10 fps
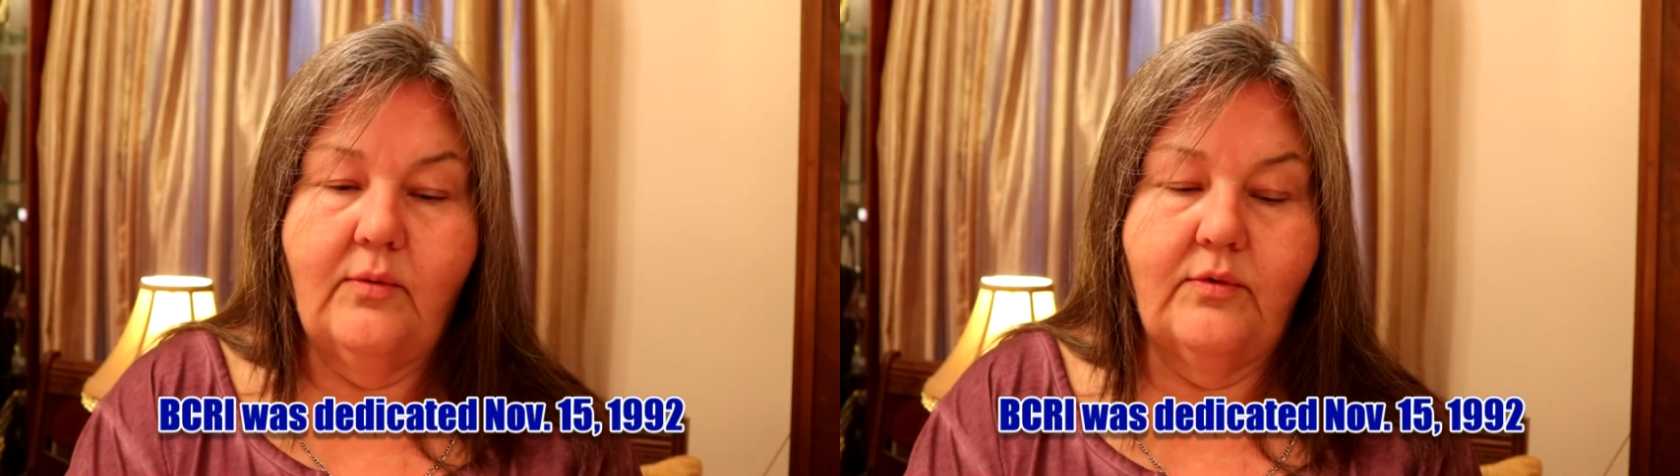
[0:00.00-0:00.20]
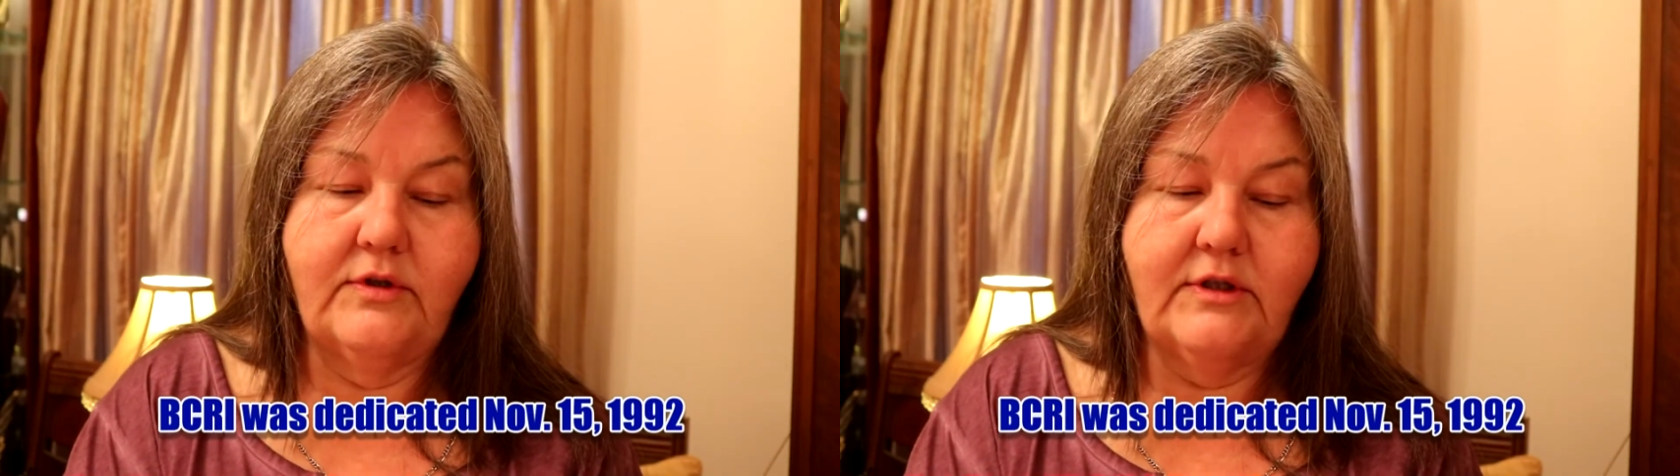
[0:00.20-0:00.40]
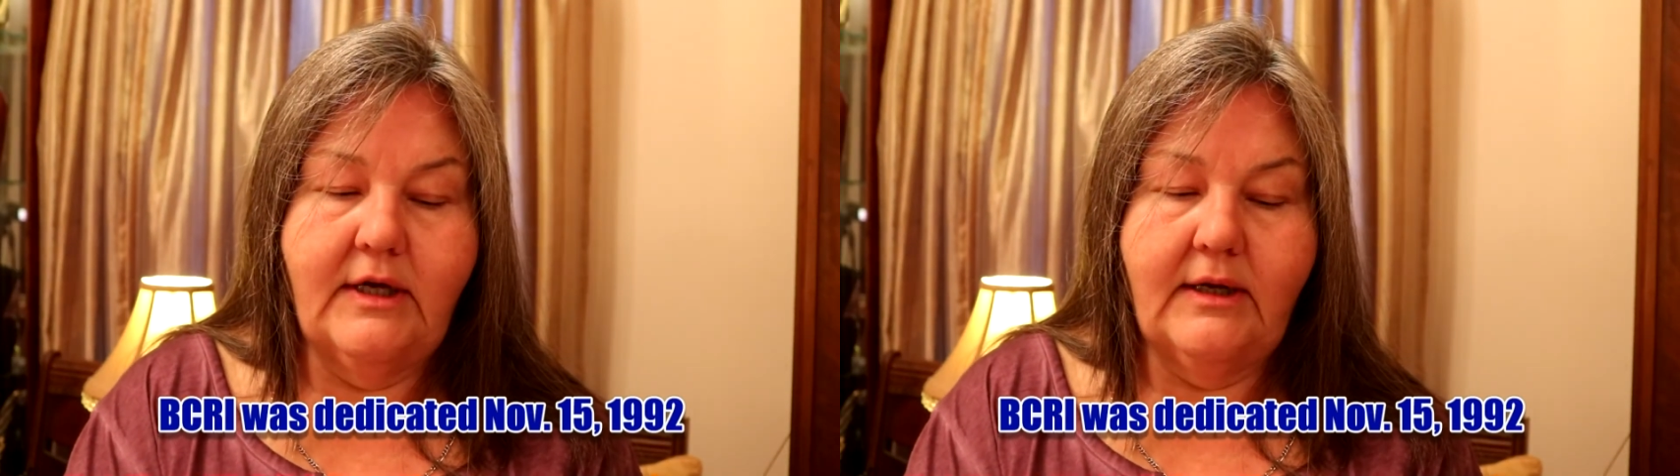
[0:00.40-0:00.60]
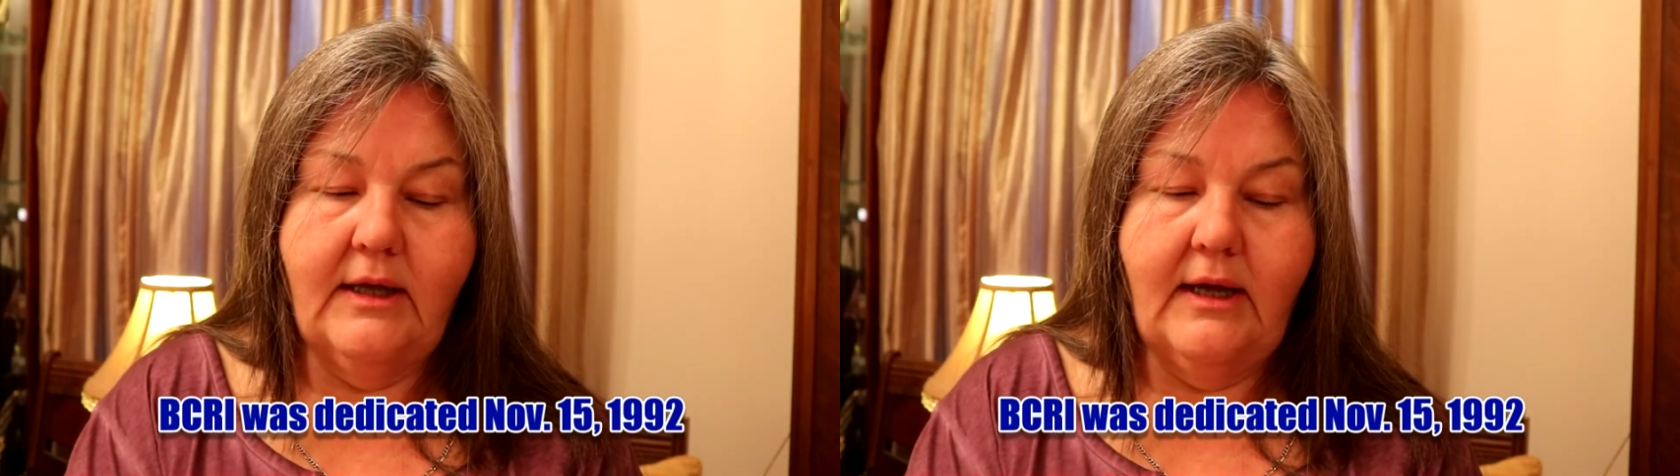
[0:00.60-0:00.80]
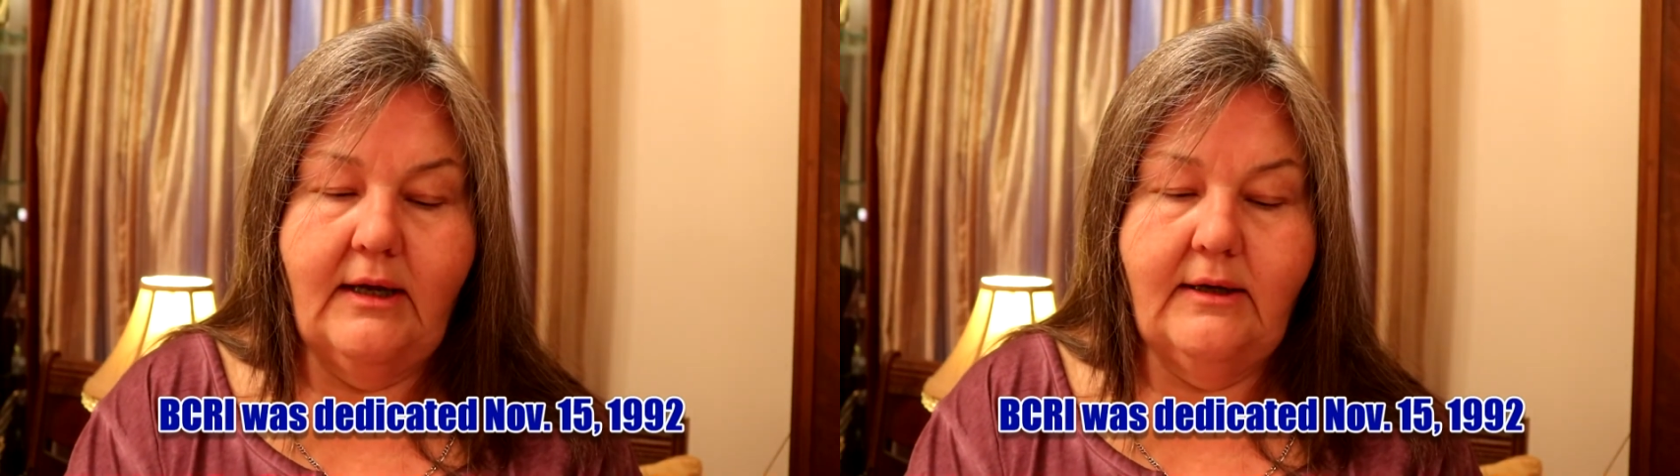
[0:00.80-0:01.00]
was
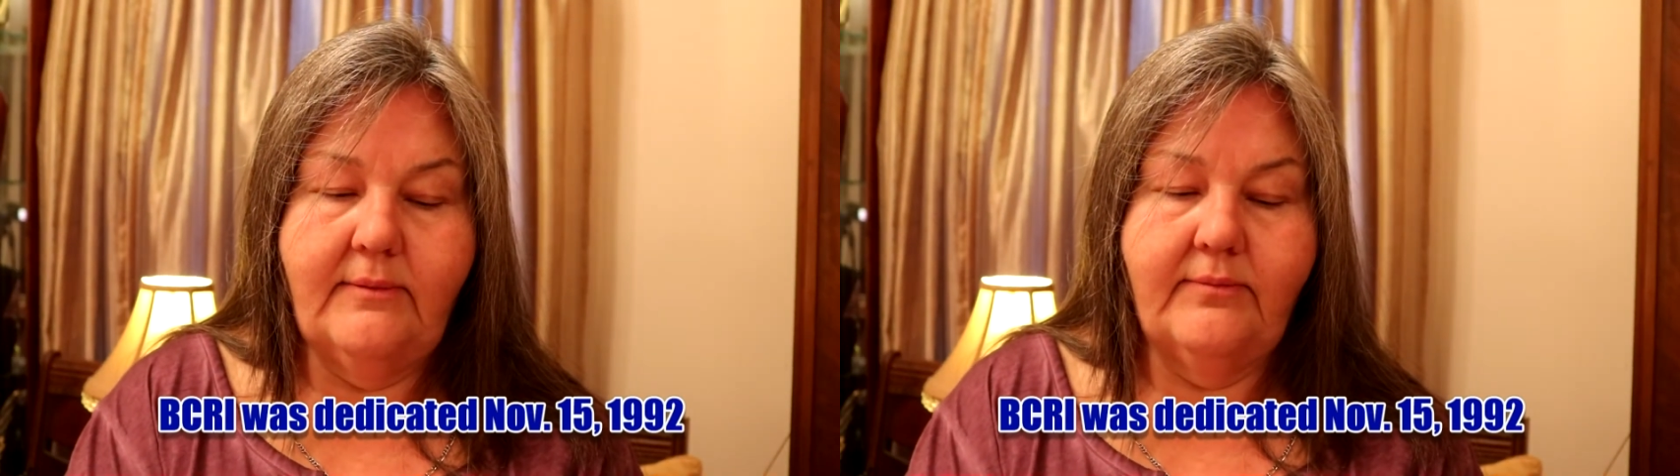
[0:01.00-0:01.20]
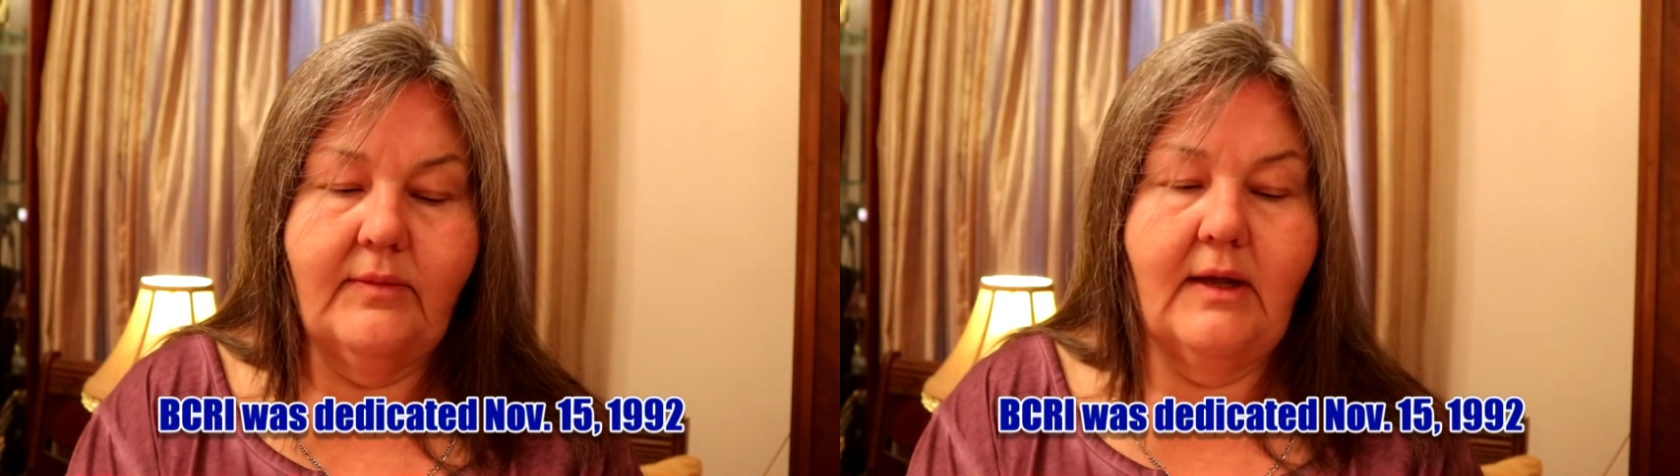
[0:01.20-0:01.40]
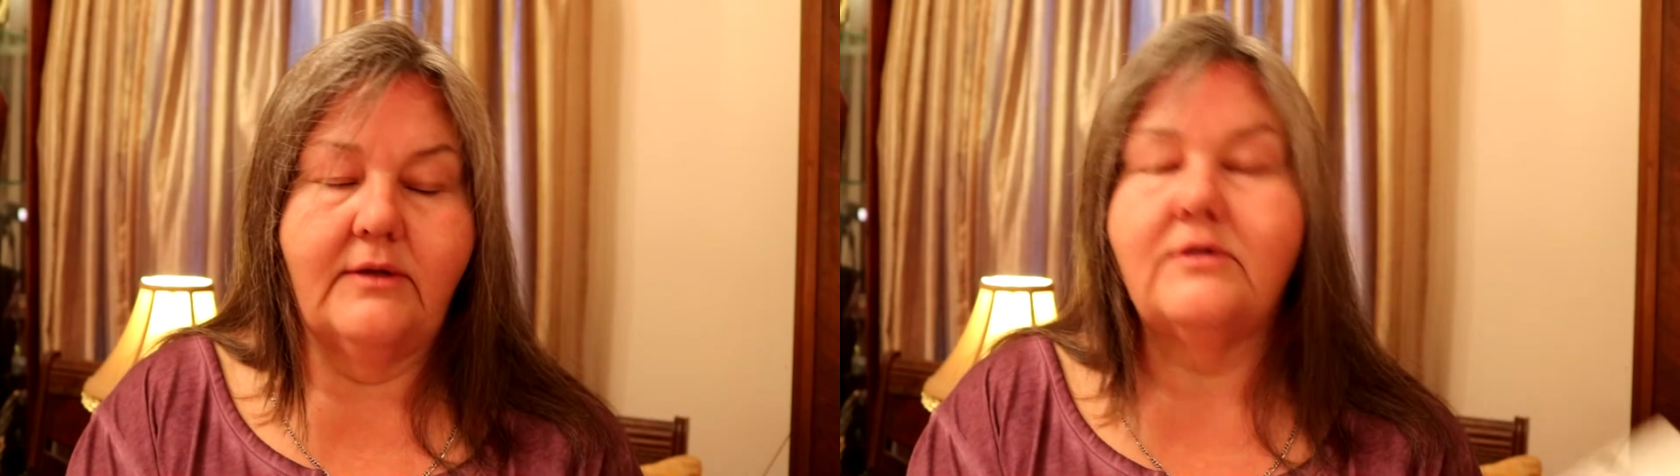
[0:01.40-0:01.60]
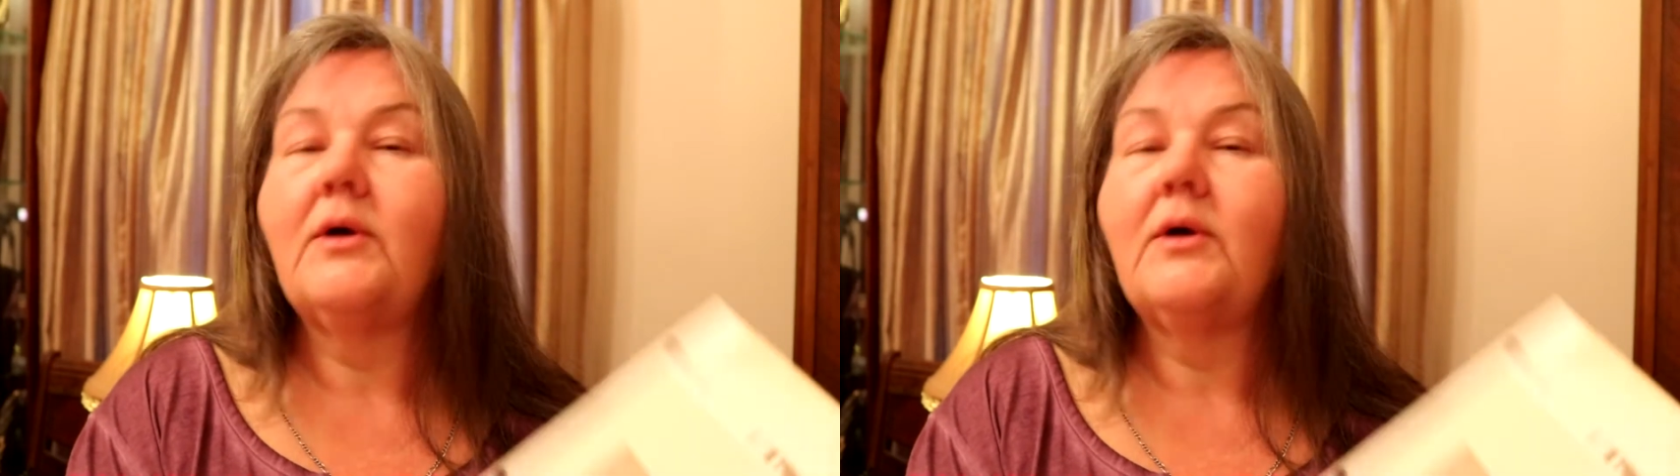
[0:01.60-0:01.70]
dedicated, and